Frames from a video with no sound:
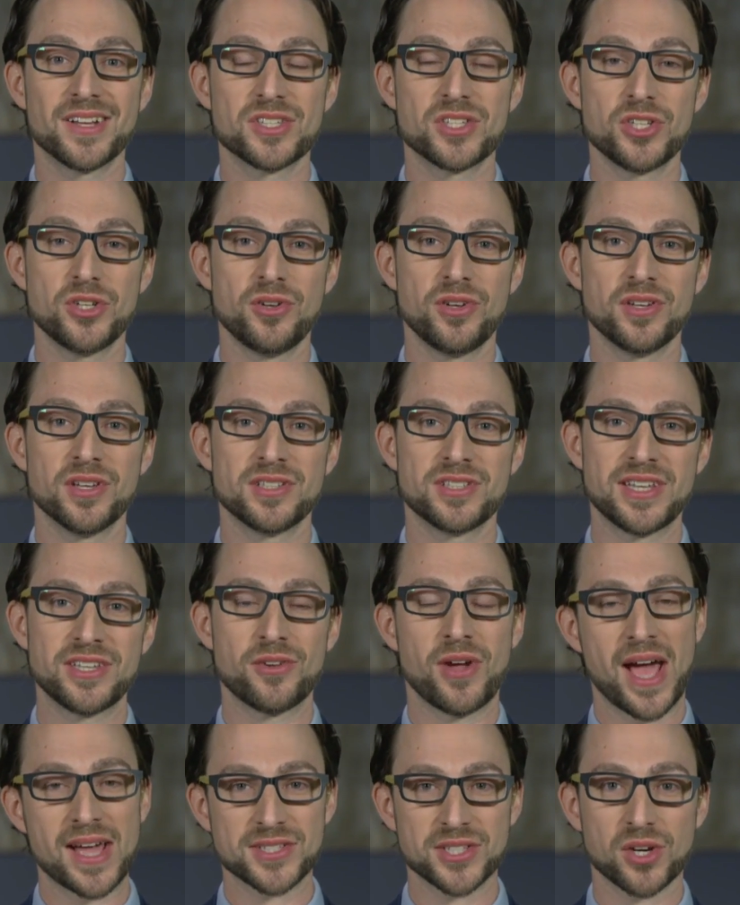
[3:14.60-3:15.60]

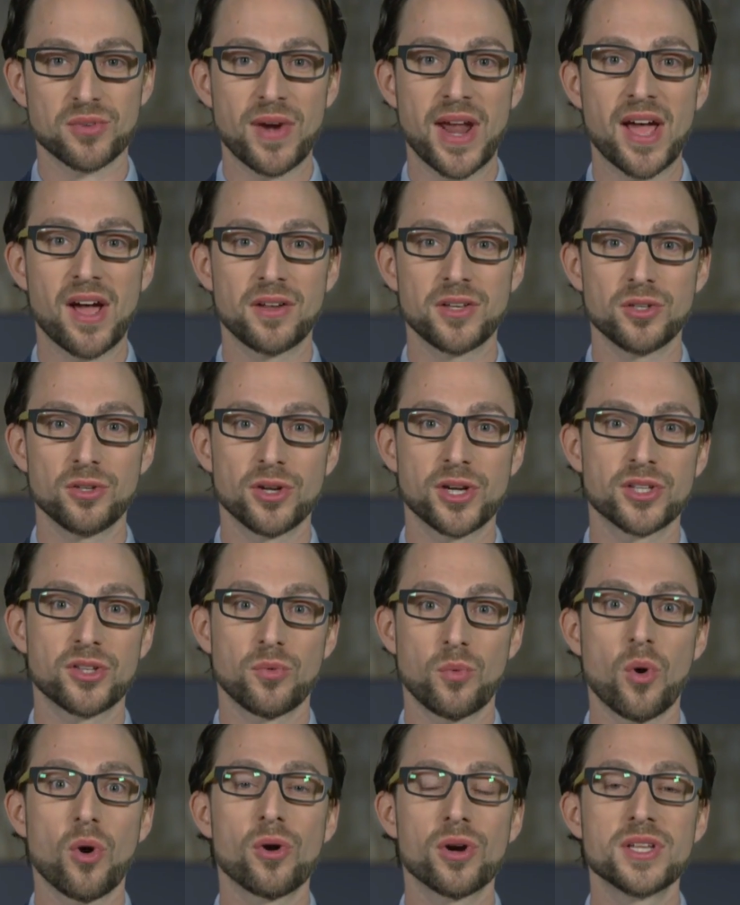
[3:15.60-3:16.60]
you ask around, you look at
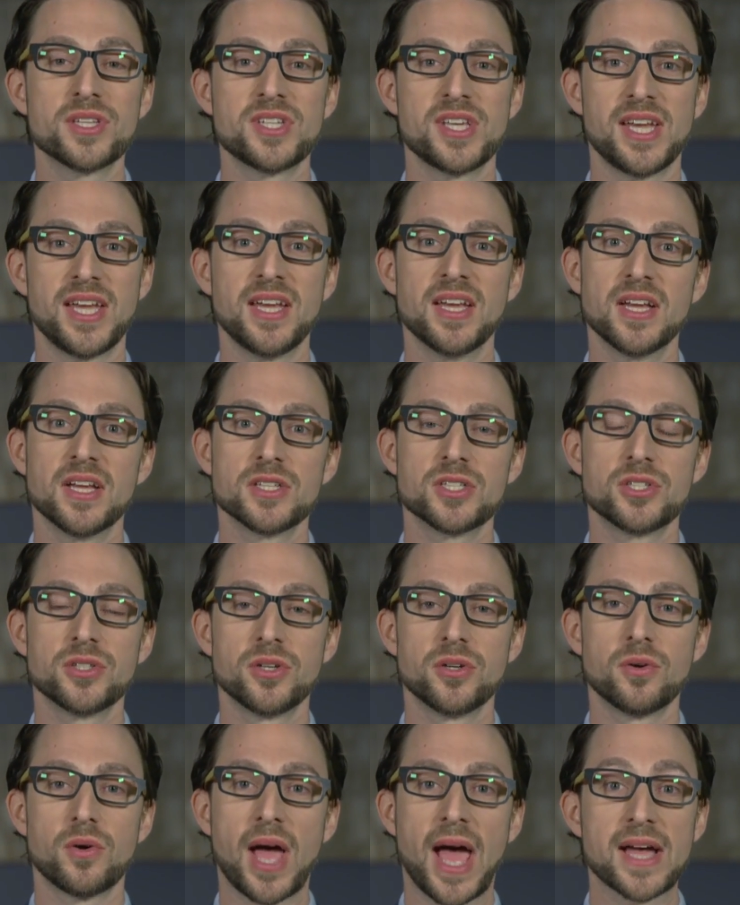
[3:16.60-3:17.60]
the warranty,
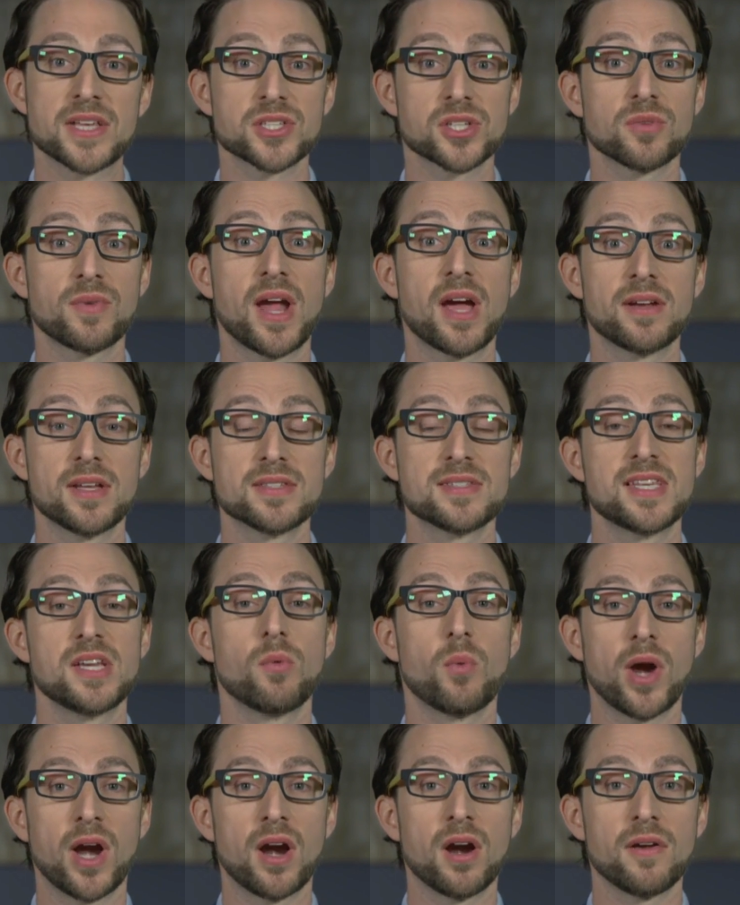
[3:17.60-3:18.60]
to ask around and
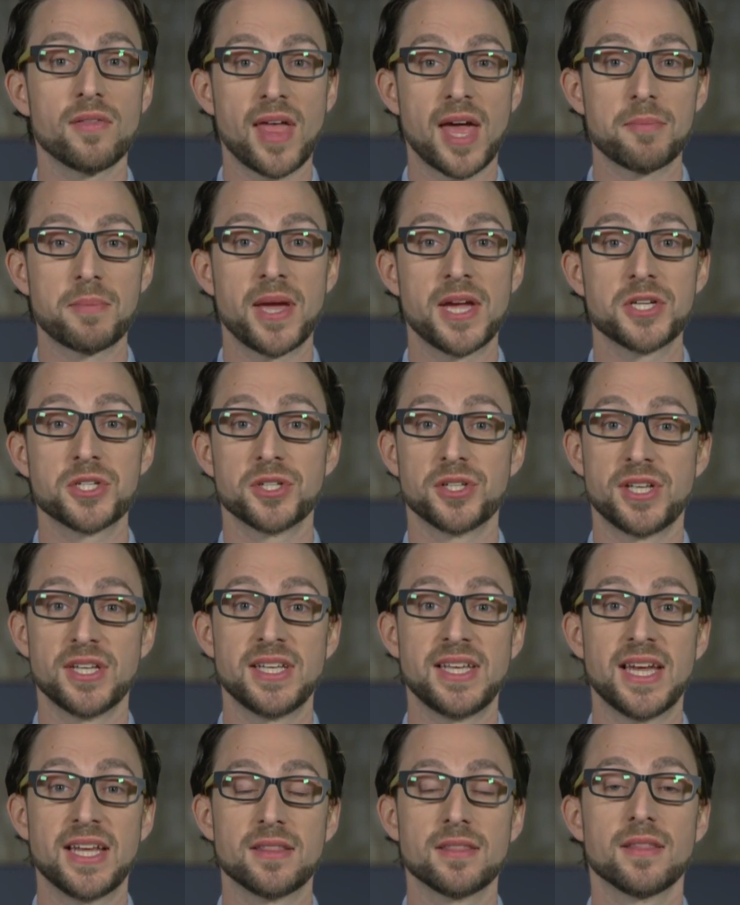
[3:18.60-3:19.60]
see where that patient
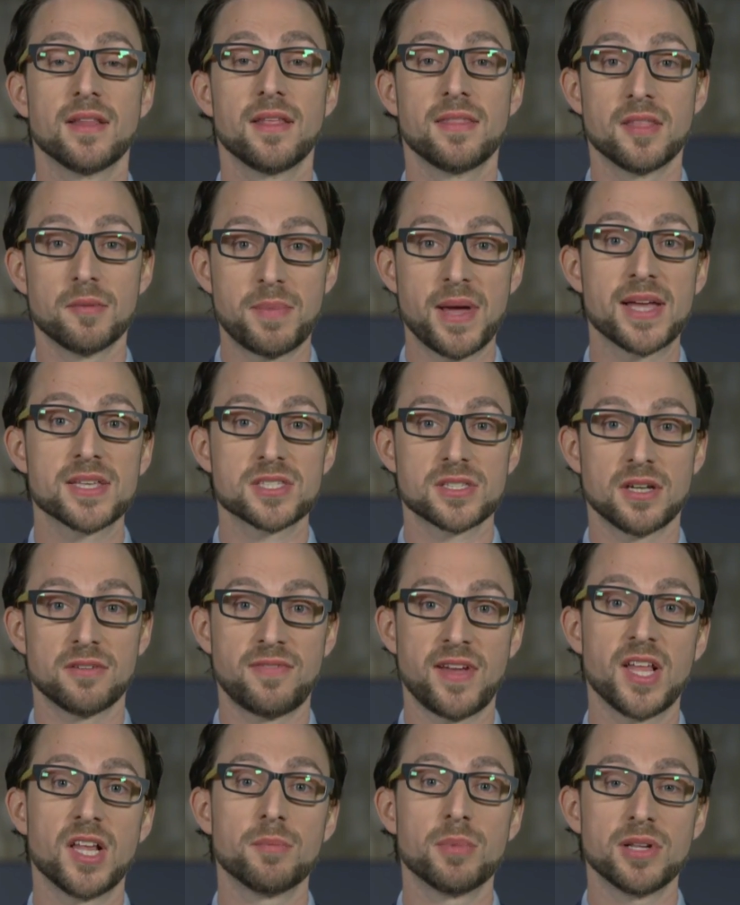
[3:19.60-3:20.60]
can get the best
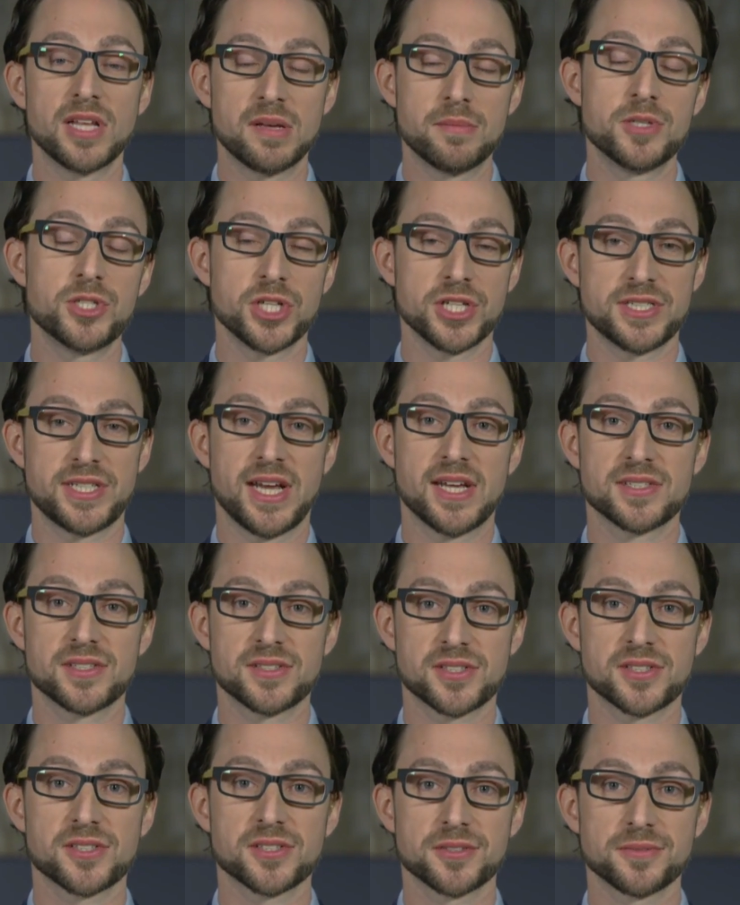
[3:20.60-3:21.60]
available imaging
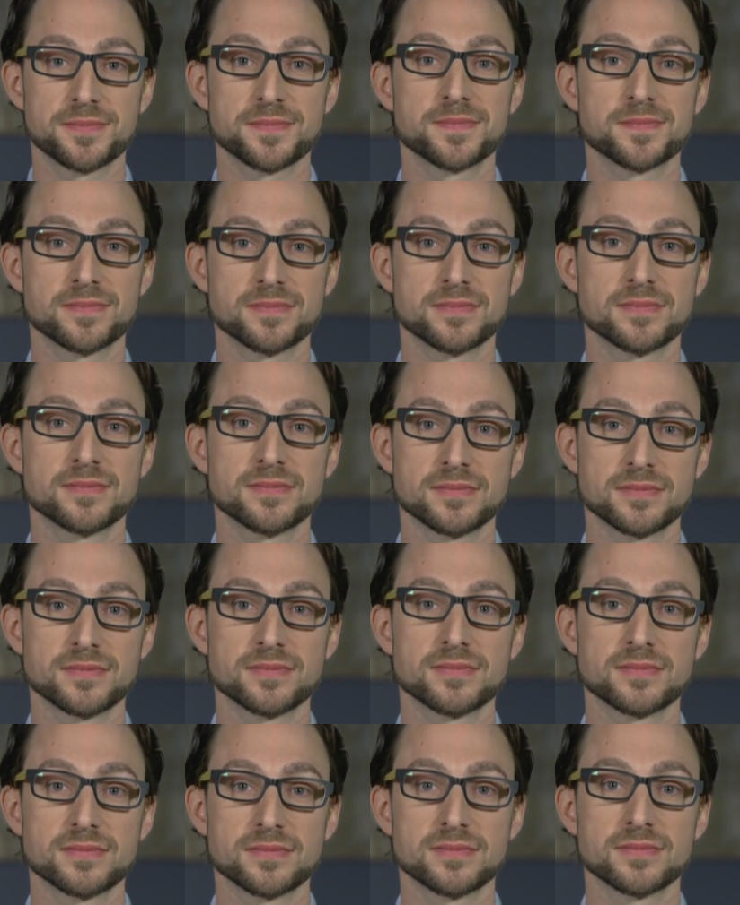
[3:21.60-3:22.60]
tests.
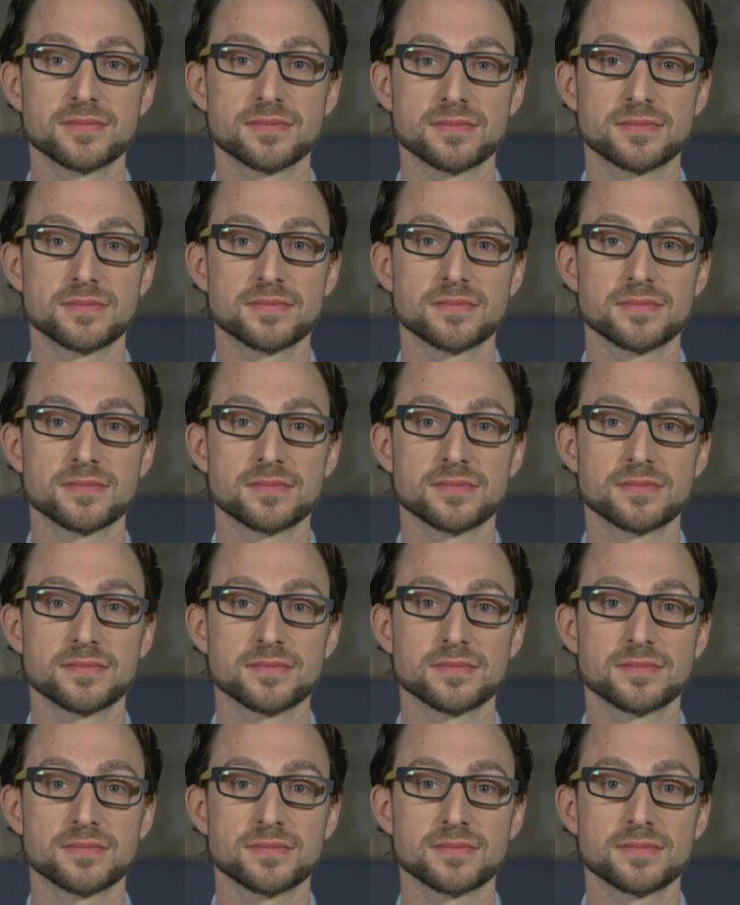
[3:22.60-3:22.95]
Dr. David